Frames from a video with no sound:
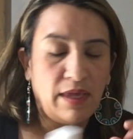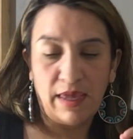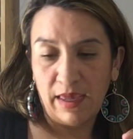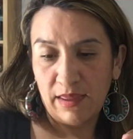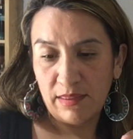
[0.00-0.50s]

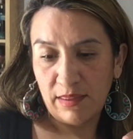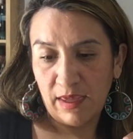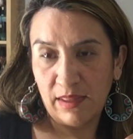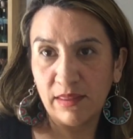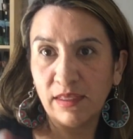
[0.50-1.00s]
And
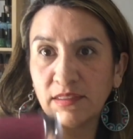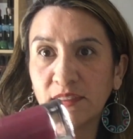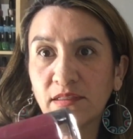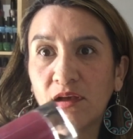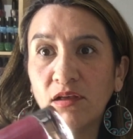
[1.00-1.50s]
then this
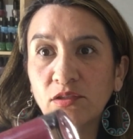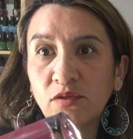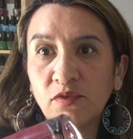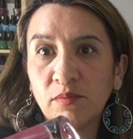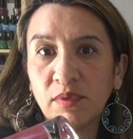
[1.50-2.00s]
is also
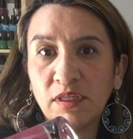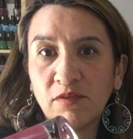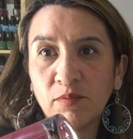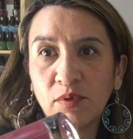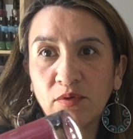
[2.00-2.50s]
from
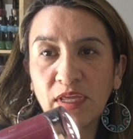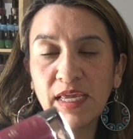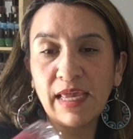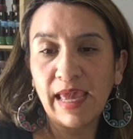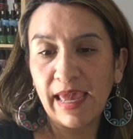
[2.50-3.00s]
Believe
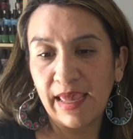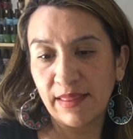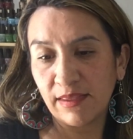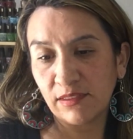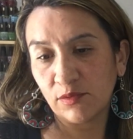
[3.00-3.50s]
Beauty,
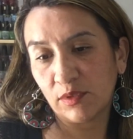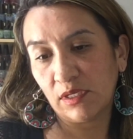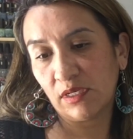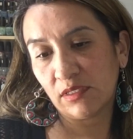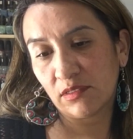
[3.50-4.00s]
and this one
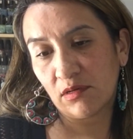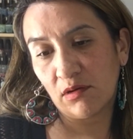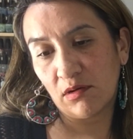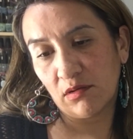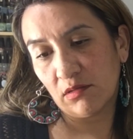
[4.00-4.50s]
is
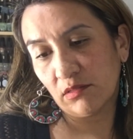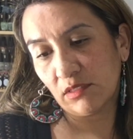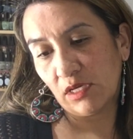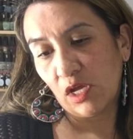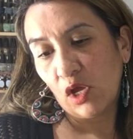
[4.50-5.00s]
called
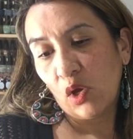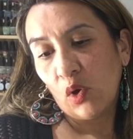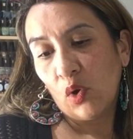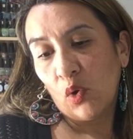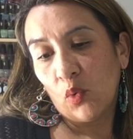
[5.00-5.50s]

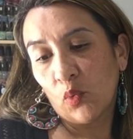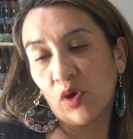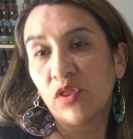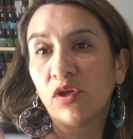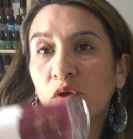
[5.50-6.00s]

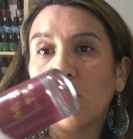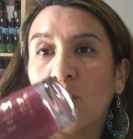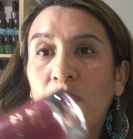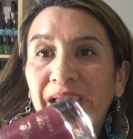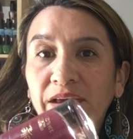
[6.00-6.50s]
Worth Your
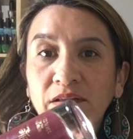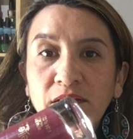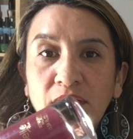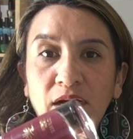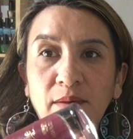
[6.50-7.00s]

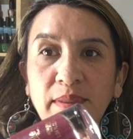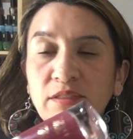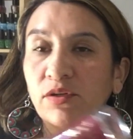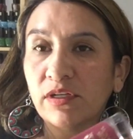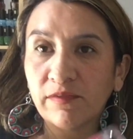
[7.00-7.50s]
While. It
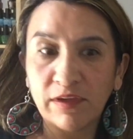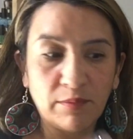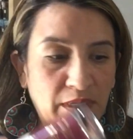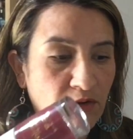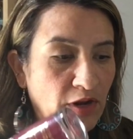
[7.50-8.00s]
sort of gave
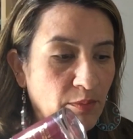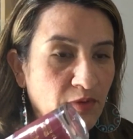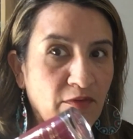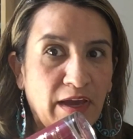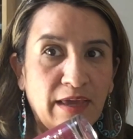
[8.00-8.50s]
me
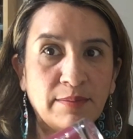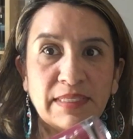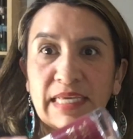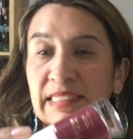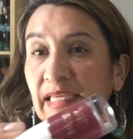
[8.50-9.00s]
grandma vibes,
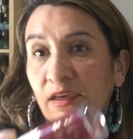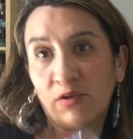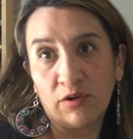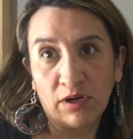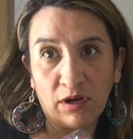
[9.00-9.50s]
Essie
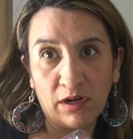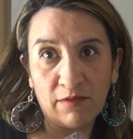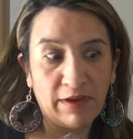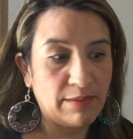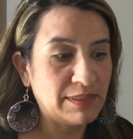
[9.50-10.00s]
Angora Cardi
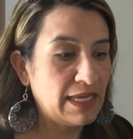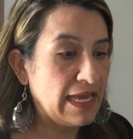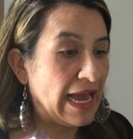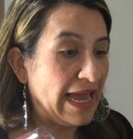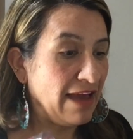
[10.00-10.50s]
vibes.
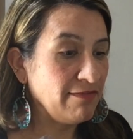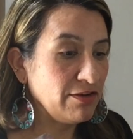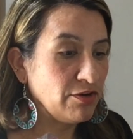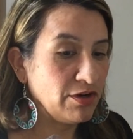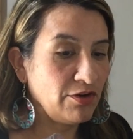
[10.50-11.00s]
I have
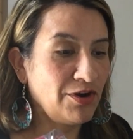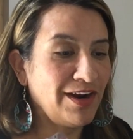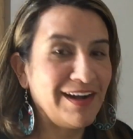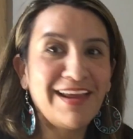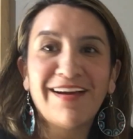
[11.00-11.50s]
Angora
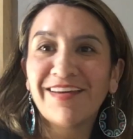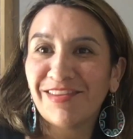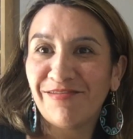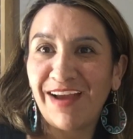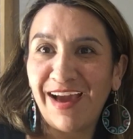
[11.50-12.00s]
Cardi on
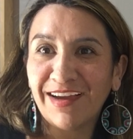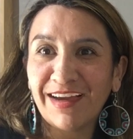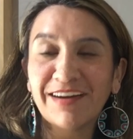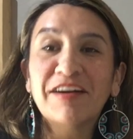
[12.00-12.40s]
the rack.